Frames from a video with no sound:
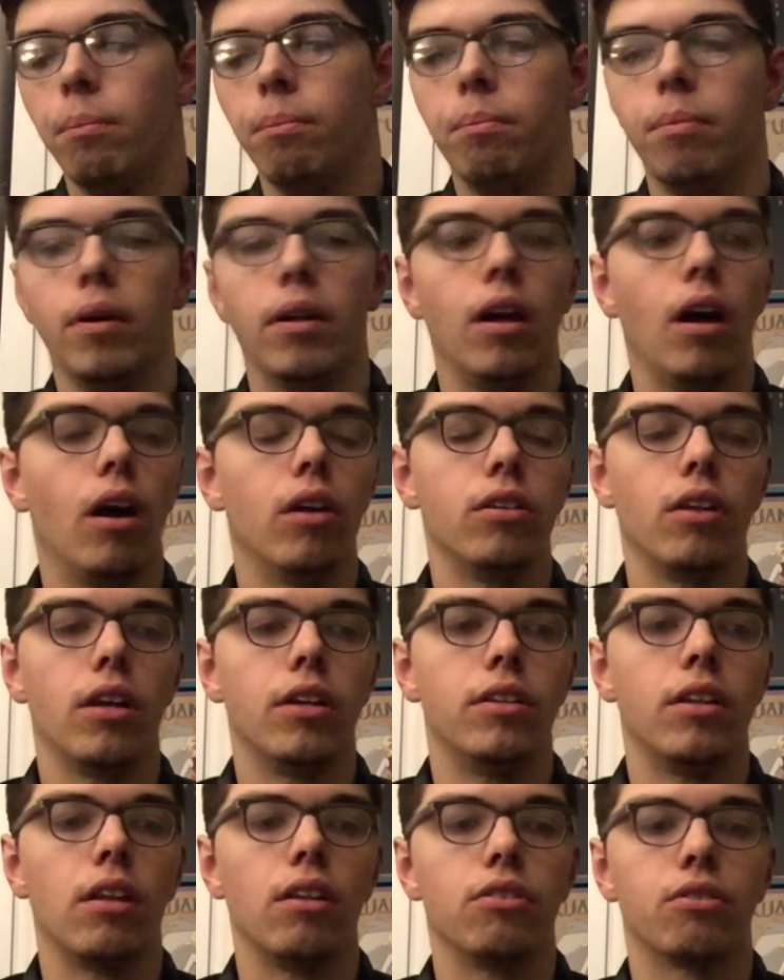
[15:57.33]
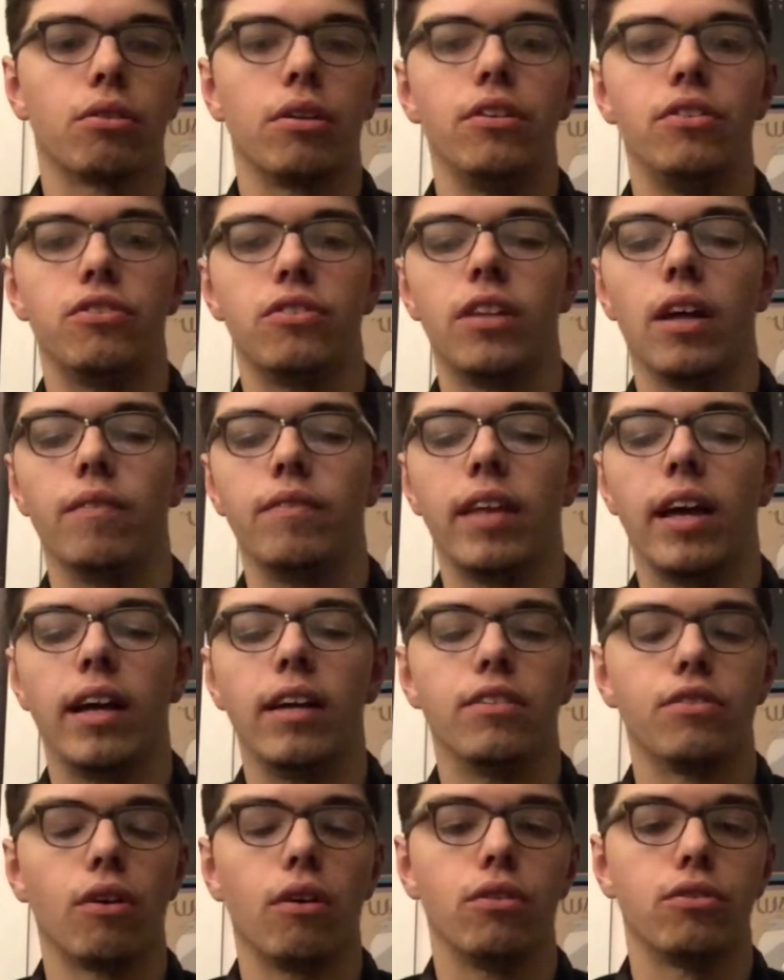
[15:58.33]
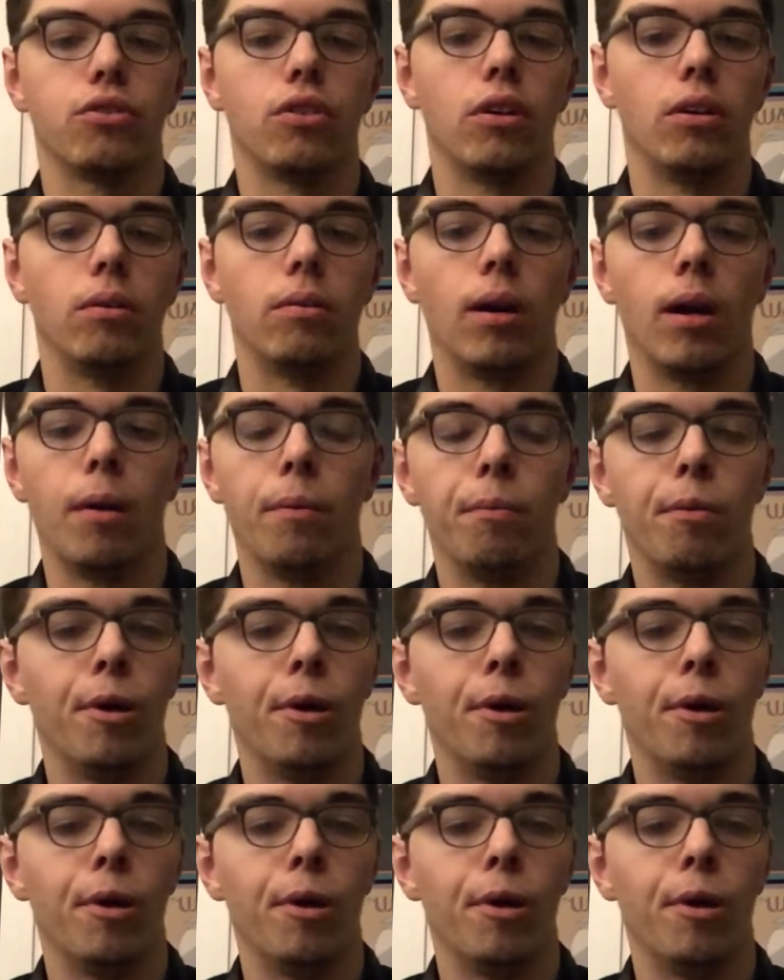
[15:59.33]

But other, another crazy stuff that is also,